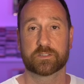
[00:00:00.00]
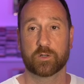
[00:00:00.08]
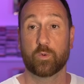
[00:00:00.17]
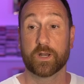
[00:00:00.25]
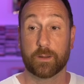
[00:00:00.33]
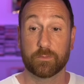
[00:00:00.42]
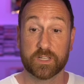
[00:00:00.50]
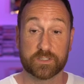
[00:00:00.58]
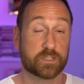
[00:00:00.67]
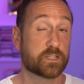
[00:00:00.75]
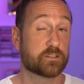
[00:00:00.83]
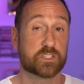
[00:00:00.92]
So when I'm
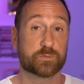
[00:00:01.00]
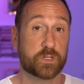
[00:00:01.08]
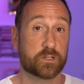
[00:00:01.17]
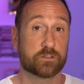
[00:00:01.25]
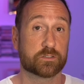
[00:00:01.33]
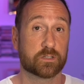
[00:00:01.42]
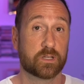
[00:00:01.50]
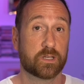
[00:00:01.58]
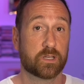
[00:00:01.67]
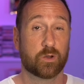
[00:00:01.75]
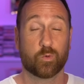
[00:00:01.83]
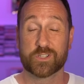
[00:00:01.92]
listening to the speakers,
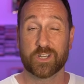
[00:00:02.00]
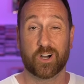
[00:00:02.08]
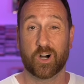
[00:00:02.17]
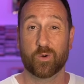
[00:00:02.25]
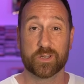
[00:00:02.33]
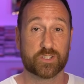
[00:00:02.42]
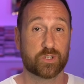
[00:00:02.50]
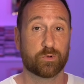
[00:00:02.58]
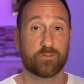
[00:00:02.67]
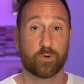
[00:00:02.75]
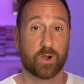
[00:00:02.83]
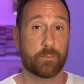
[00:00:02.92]
which I'll always do
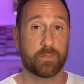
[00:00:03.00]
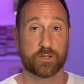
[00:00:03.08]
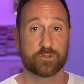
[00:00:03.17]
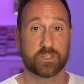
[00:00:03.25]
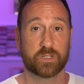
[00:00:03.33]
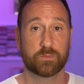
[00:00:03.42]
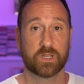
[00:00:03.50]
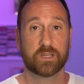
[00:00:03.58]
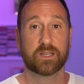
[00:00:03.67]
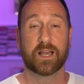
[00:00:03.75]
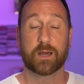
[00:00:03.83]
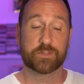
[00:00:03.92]
before I measure them,
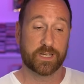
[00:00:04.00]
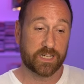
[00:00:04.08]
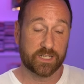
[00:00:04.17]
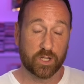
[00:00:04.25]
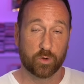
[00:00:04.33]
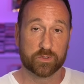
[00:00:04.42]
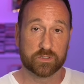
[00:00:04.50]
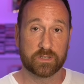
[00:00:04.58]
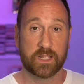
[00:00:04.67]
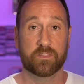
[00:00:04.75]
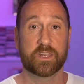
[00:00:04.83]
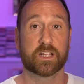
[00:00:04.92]
I'm taking notes
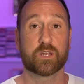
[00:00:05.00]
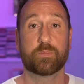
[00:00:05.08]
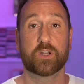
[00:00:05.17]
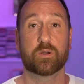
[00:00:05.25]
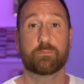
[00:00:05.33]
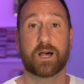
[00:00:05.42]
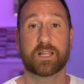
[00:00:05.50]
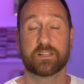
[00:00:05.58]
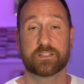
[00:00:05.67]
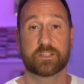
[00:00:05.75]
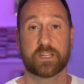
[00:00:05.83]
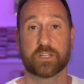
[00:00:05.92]
and then I compare my
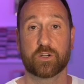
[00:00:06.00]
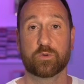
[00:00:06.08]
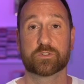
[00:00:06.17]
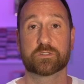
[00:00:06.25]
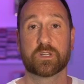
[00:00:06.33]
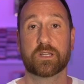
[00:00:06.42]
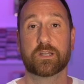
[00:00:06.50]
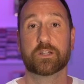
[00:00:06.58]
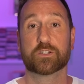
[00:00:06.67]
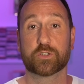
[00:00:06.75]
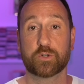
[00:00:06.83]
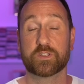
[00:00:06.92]
listening notes
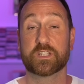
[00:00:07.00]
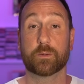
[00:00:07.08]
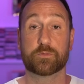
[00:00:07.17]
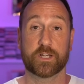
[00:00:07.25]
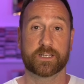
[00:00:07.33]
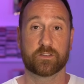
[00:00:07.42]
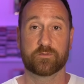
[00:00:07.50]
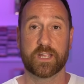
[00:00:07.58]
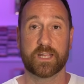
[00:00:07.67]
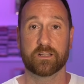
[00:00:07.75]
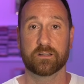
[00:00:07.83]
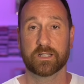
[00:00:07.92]
to the objective
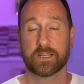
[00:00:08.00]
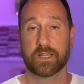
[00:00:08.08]
data.